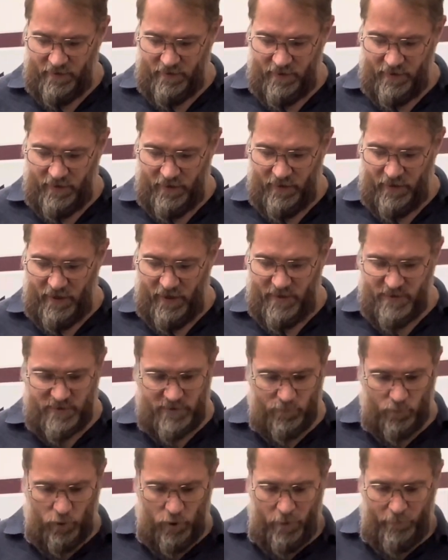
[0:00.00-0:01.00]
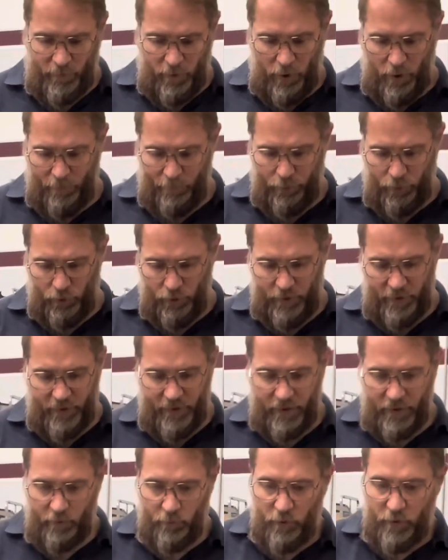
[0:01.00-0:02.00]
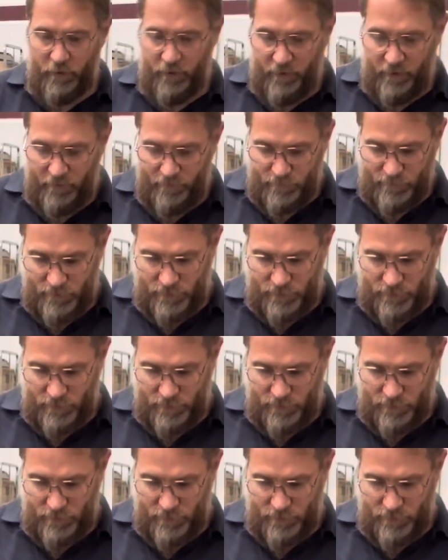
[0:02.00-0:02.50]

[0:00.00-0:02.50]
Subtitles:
get it nice and warm, then I'll pull it in with this